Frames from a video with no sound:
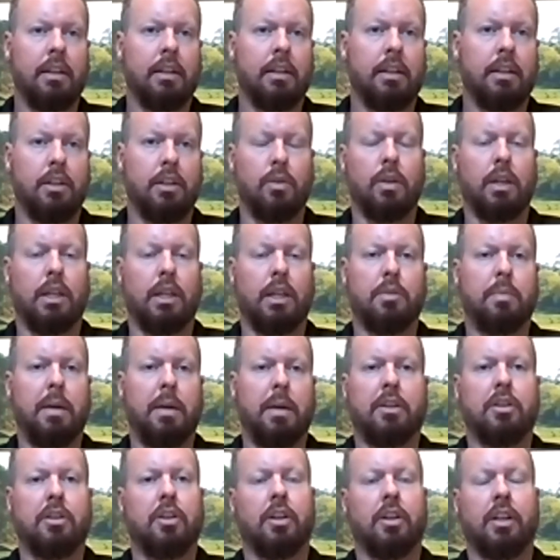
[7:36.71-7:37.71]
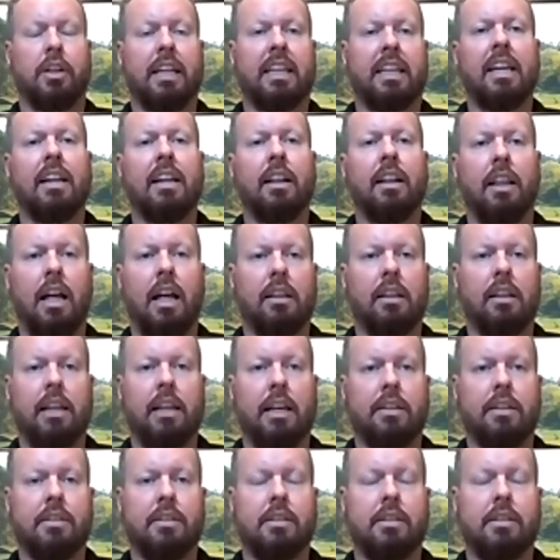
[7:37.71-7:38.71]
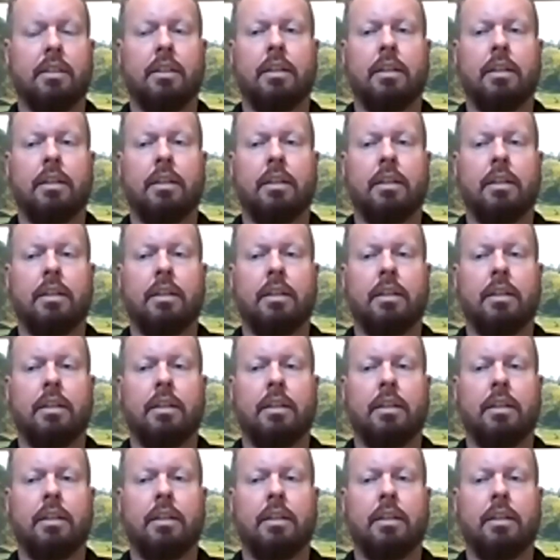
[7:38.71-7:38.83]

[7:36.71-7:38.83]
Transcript: you would expect you're going to get a lot less.